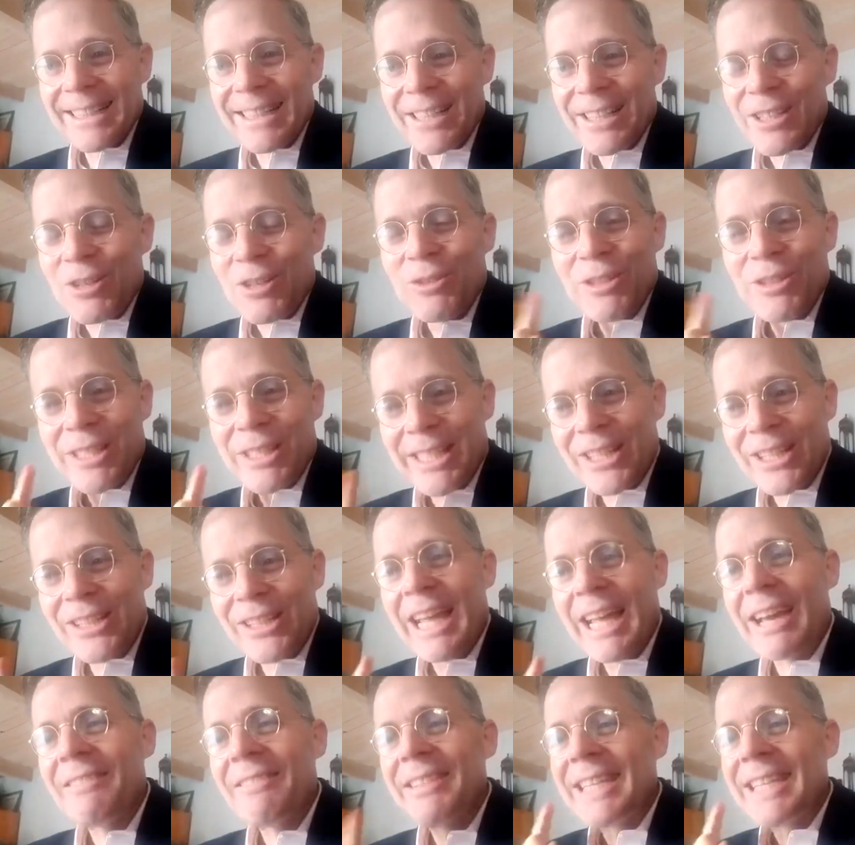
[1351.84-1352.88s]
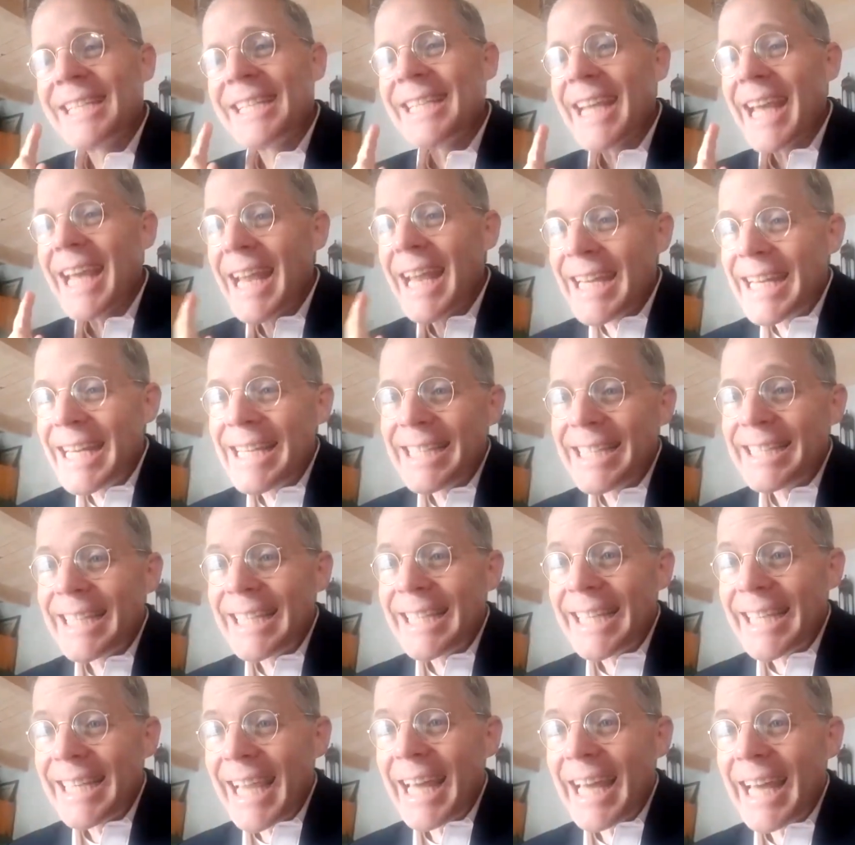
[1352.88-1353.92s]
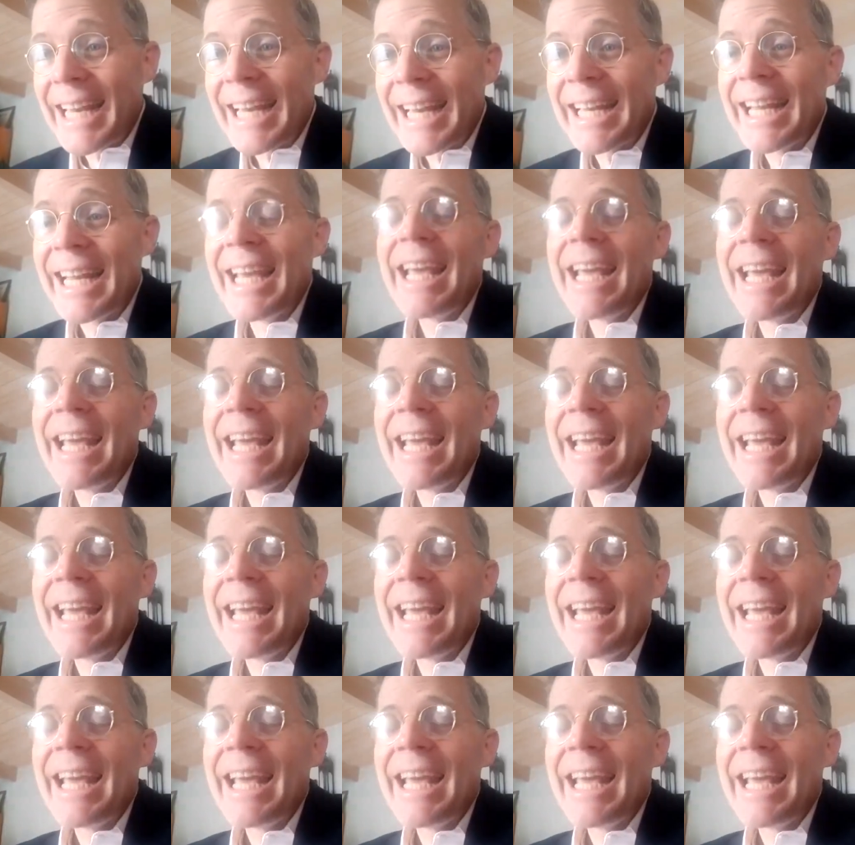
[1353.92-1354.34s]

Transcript: you still have the tendency to get it.